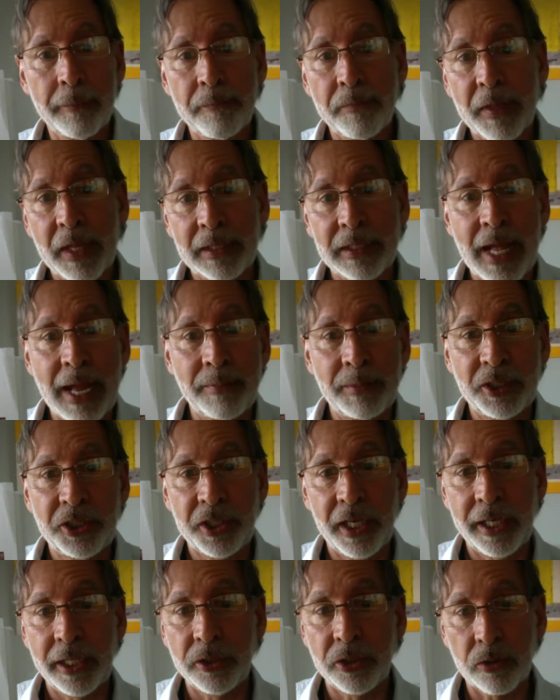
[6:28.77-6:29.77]
climate
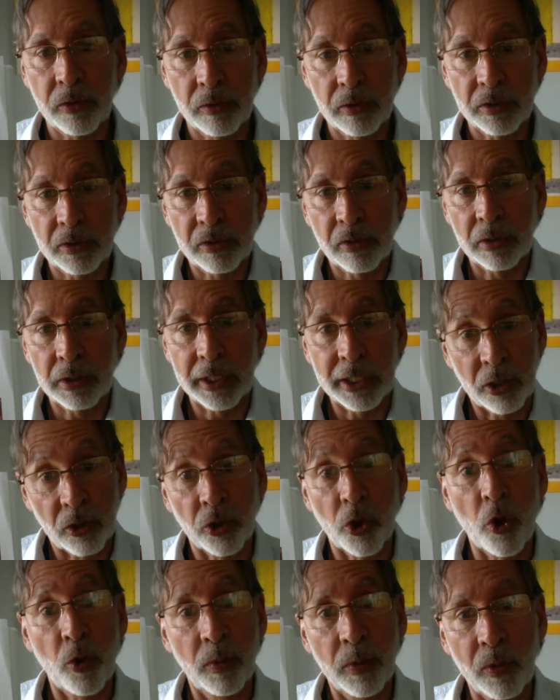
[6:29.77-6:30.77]
change or certainly
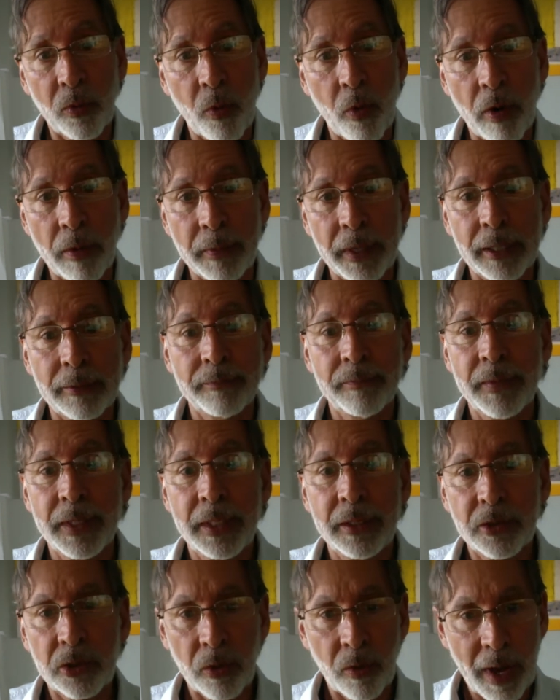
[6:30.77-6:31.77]
global warming.
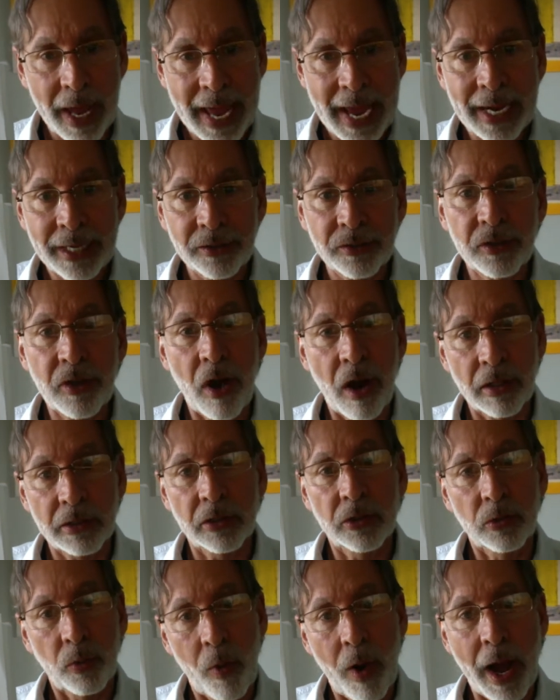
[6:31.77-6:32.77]
So X
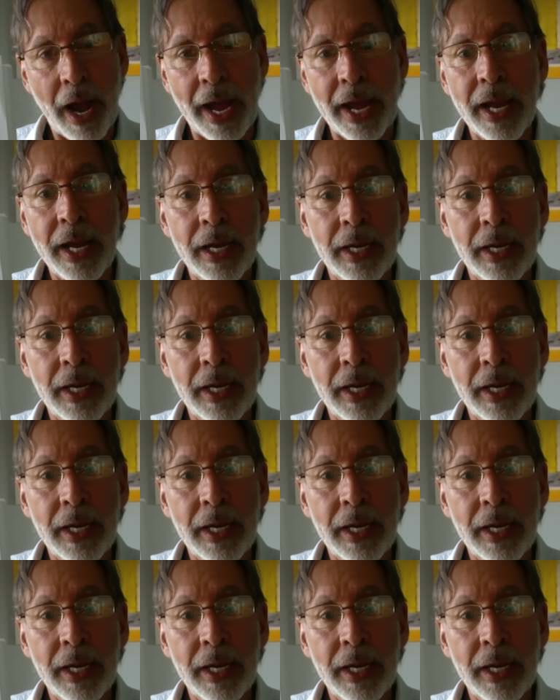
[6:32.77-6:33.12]
causes Y.